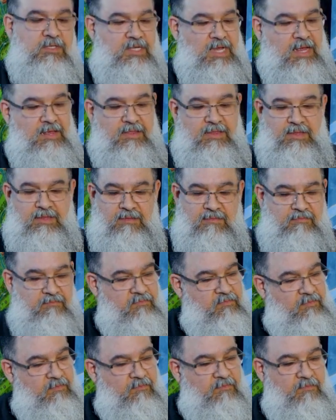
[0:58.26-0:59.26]
I
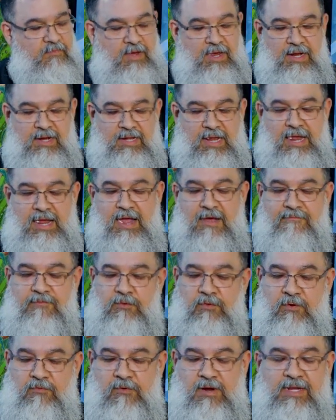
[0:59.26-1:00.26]
feel I have
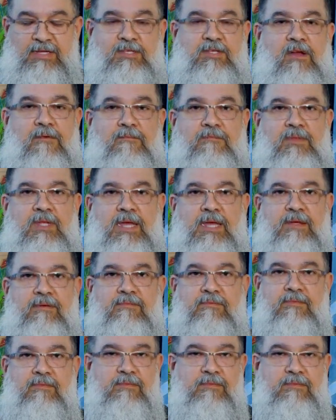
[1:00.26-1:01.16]
to erase something.